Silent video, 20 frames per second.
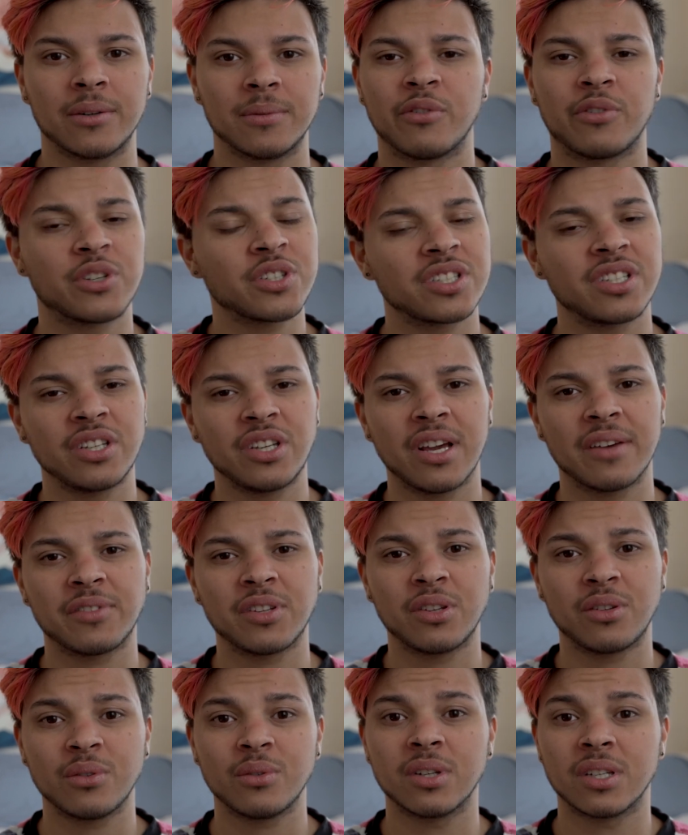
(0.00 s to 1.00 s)
First thing you have to
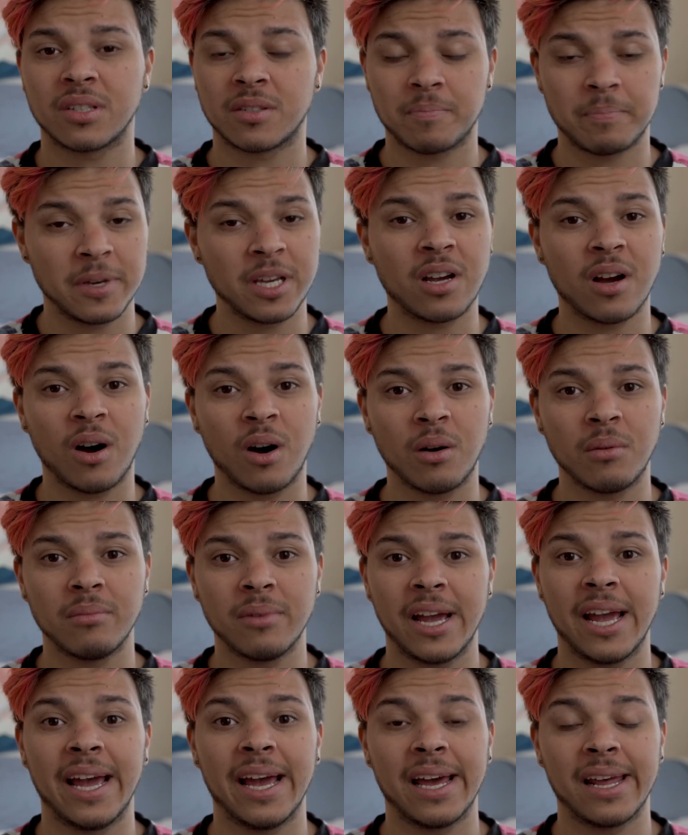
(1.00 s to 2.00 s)
do is be calm,
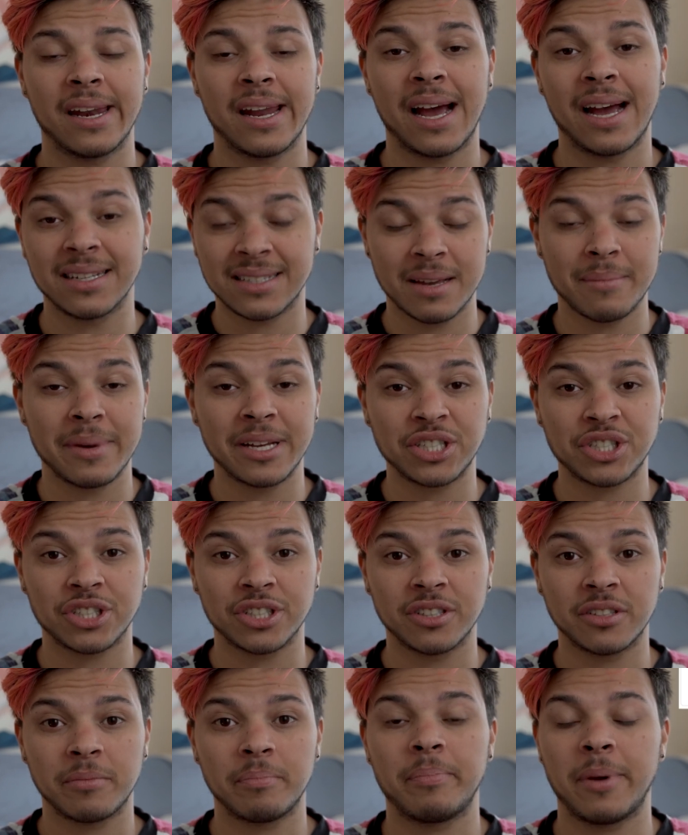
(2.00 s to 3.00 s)
and as I
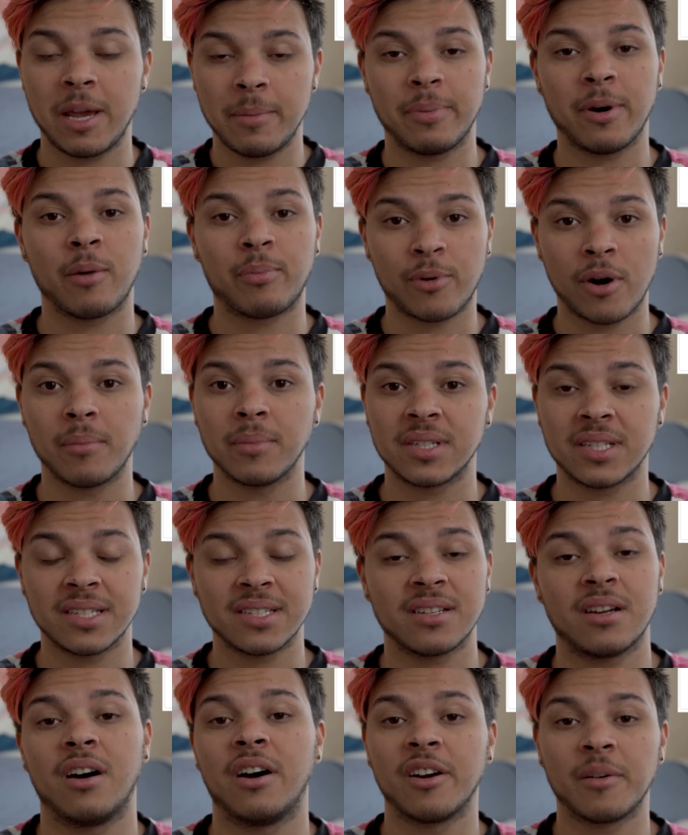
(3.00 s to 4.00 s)
mentioned, PayPal promises
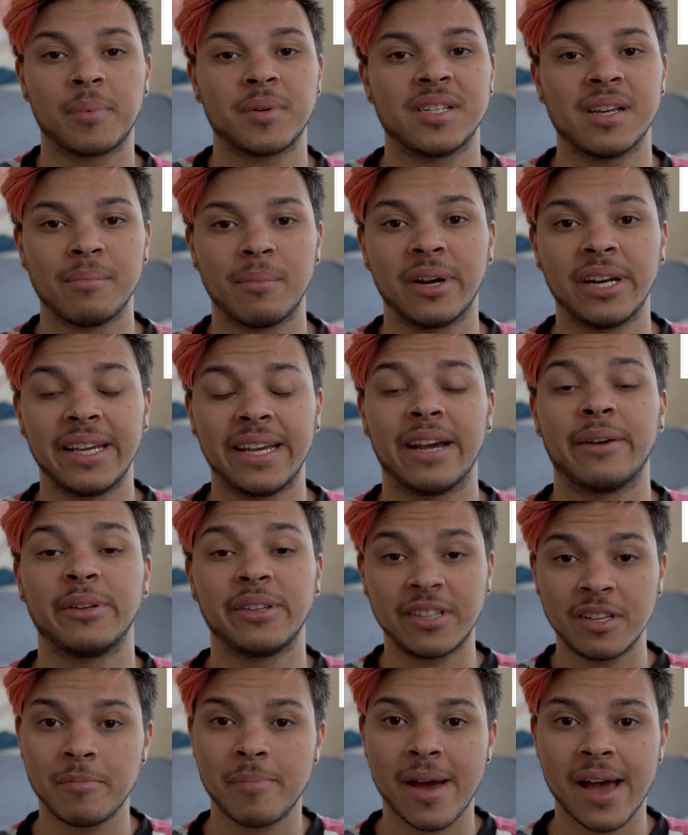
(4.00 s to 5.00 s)
100% money
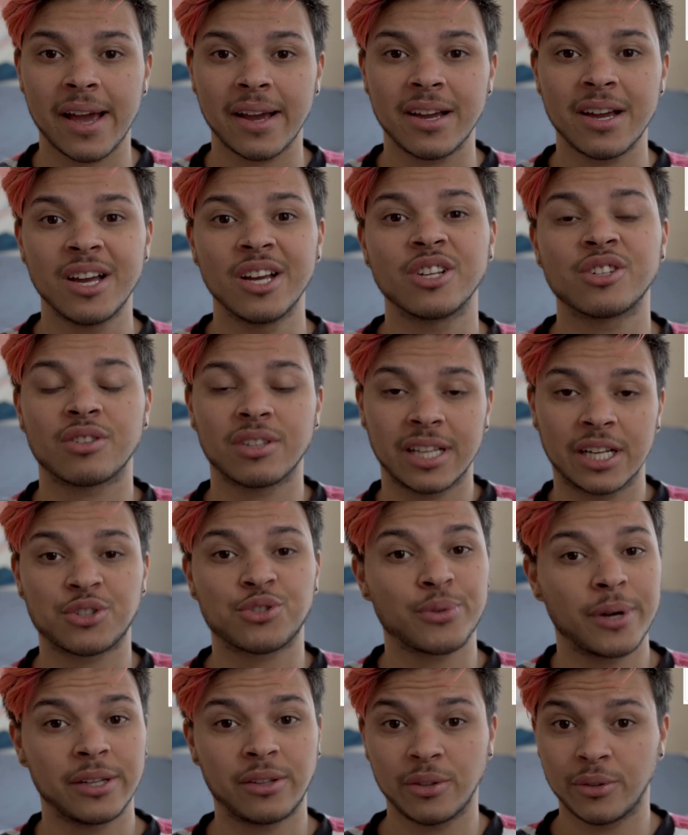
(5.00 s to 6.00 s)
guarantee back, so let's
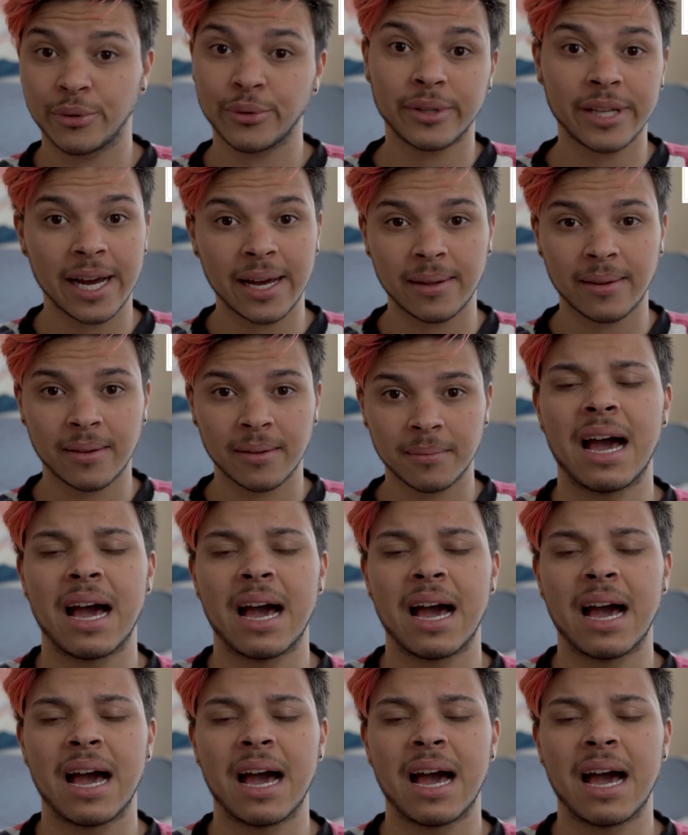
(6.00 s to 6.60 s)
try to do that.